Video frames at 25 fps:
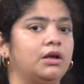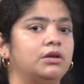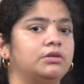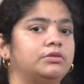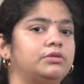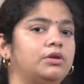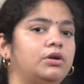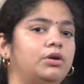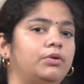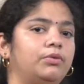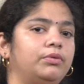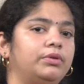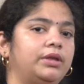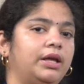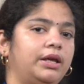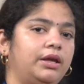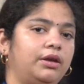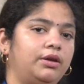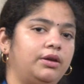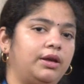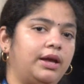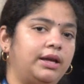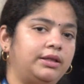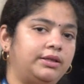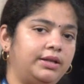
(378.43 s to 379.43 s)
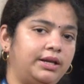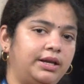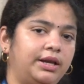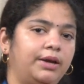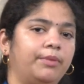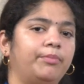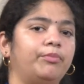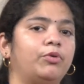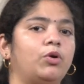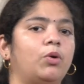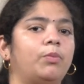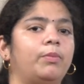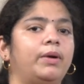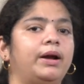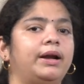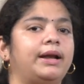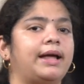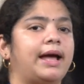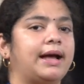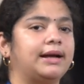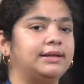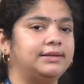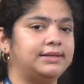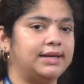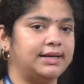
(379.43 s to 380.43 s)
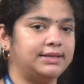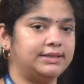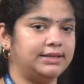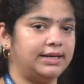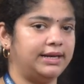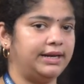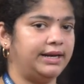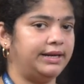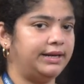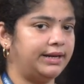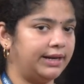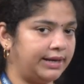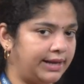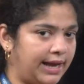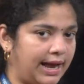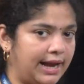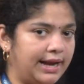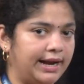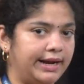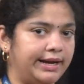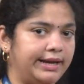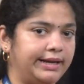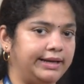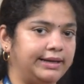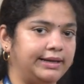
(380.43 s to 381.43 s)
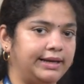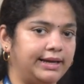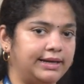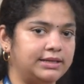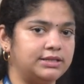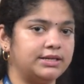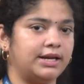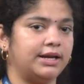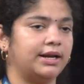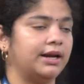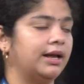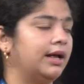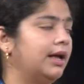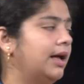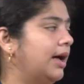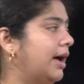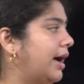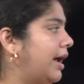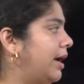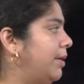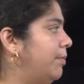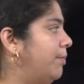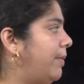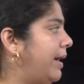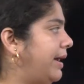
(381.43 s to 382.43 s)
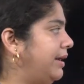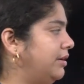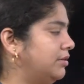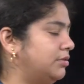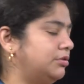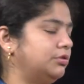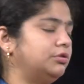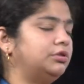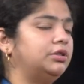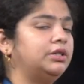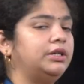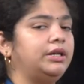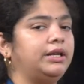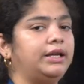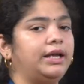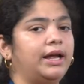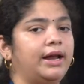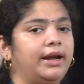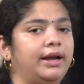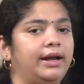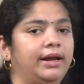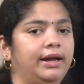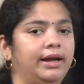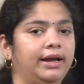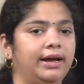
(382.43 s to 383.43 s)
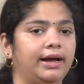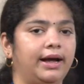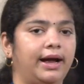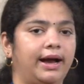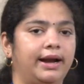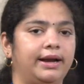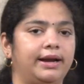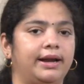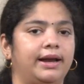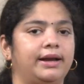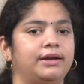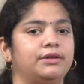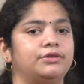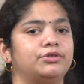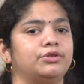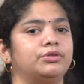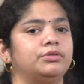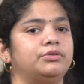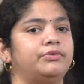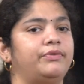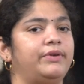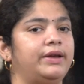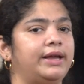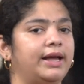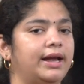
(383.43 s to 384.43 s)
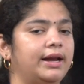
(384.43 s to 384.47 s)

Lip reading: So the ethidium bromide acts as an intercalating agent and binds to the DNA and ensures